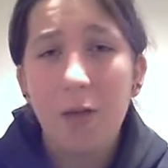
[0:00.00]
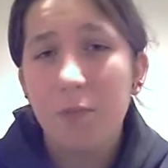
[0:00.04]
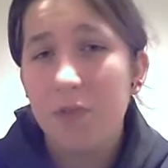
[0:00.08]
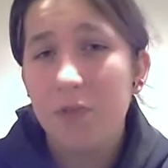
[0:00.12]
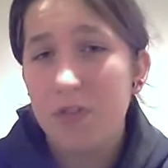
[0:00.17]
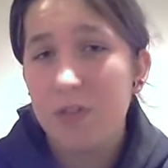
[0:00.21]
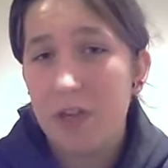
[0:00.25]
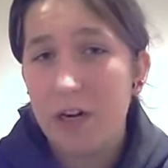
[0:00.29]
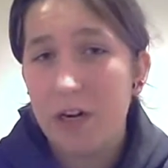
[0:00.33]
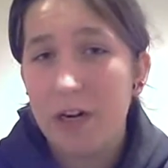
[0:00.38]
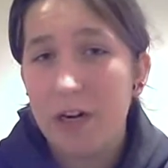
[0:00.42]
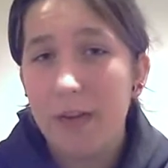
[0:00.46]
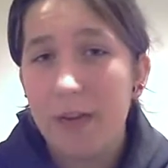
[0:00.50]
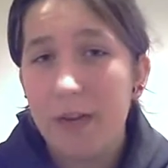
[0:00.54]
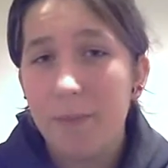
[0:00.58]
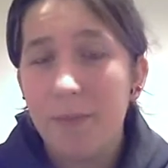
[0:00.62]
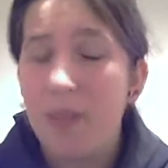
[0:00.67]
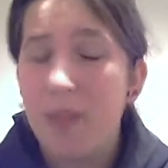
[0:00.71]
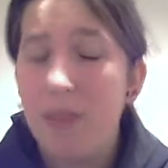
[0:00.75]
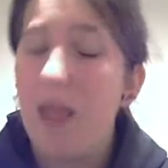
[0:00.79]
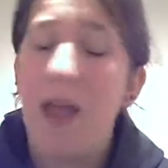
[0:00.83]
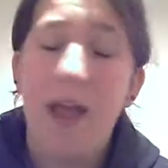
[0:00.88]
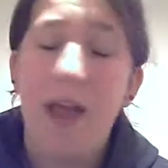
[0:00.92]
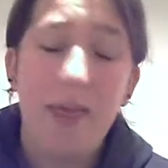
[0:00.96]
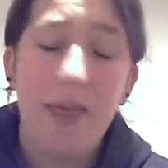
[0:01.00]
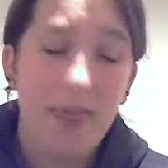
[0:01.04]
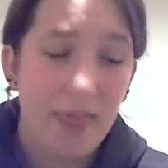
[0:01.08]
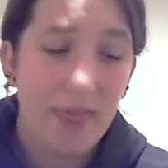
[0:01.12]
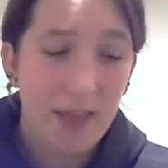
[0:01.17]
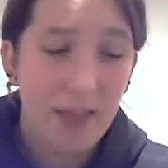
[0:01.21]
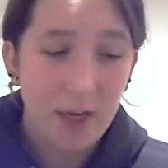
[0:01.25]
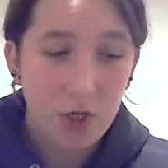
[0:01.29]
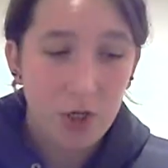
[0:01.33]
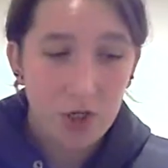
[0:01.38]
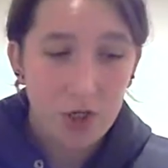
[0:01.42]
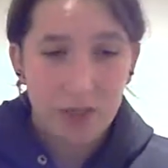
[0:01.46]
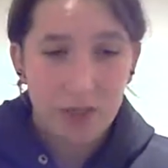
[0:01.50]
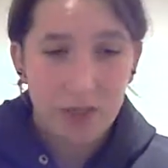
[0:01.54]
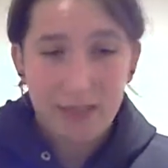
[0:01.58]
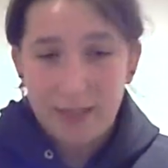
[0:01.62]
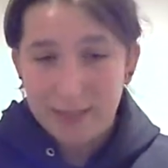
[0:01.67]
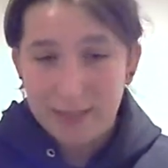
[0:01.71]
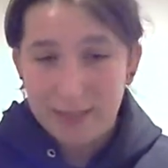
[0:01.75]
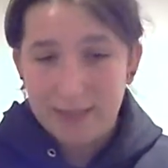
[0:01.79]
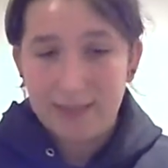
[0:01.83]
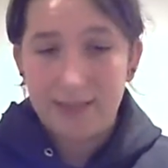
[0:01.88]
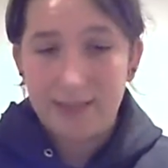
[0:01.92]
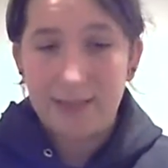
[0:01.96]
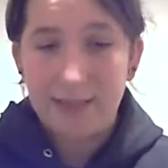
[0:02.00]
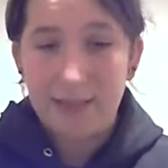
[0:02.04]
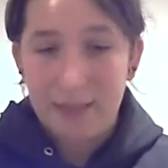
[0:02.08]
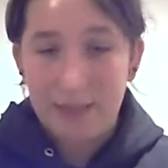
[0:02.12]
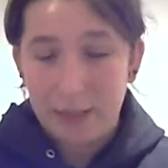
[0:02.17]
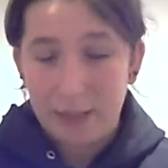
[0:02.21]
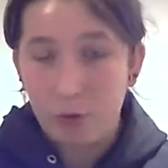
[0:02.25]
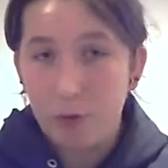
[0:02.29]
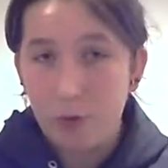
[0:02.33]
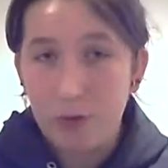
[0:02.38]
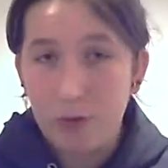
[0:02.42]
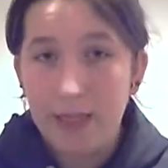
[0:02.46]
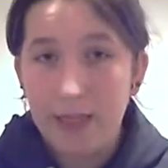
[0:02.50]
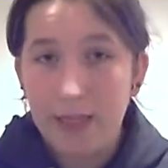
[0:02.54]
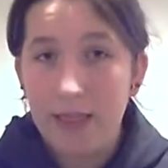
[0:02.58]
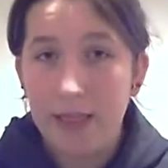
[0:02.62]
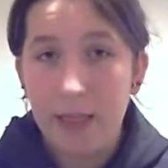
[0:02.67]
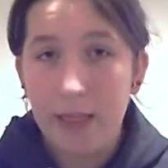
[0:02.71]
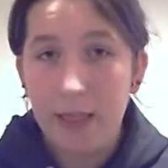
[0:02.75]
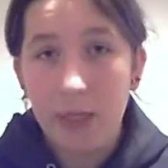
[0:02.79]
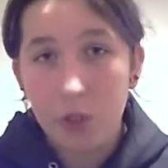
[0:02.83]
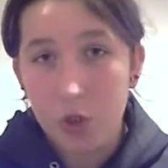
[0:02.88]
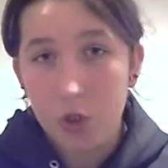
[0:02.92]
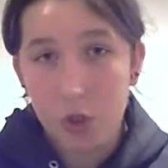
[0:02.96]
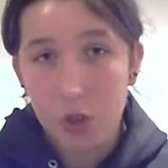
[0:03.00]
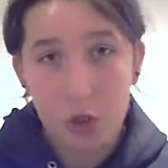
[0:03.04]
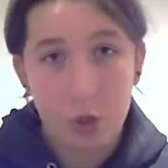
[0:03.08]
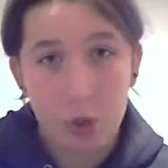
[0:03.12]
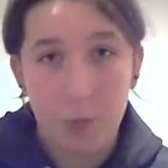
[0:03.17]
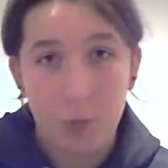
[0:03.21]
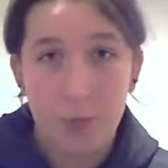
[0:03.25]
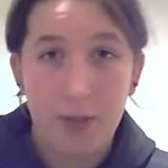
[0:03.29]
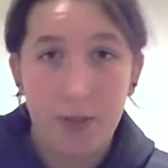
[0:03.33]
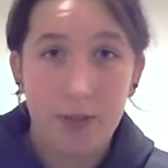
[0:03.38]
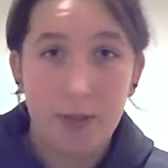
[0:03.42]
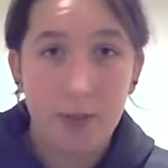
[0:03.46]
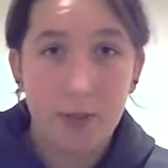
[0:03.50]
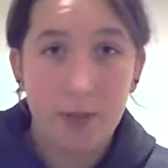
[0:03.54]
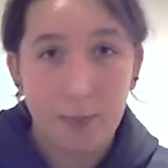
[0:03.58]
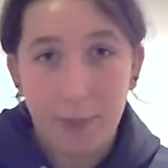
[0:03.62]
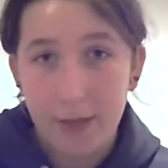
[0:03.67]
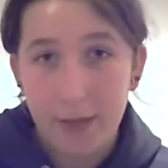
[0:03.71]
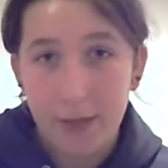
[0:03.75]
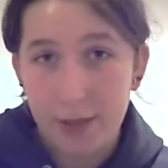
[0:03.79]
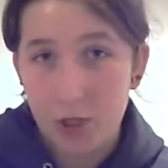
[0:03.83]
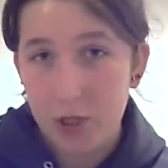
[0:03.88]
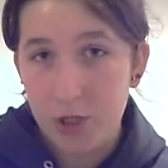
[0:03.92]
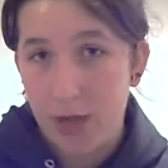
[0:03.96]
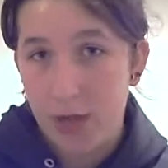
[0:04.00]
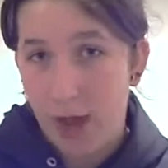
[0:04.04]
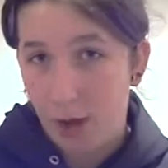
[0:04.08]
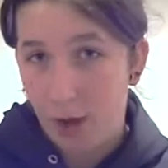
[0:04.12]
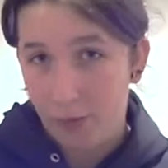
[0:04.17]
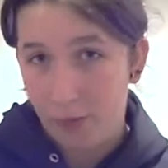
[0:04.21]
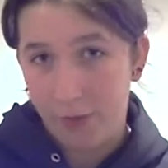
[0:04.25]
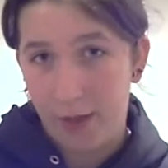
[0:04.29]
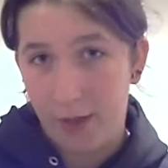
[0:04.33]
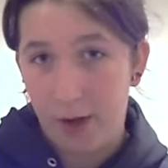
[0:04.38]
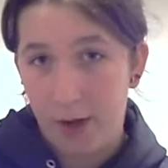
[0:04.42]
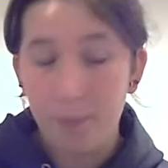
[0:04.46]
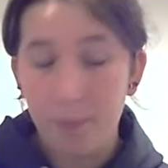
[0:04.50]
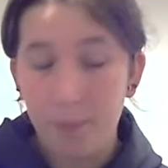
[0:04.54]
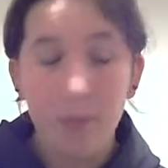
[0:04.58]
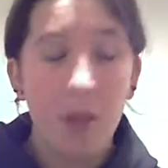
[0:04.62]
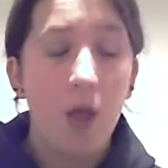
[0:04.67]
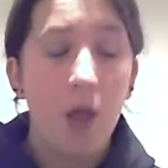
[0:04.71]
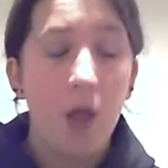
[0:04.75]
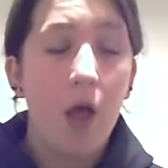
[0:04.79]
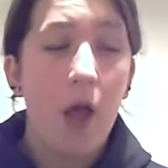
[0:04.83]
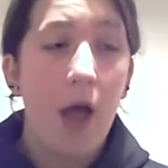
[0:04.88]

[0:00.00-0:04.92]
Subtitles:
I'm sorry. I think she is literally the stupidest bitch out there.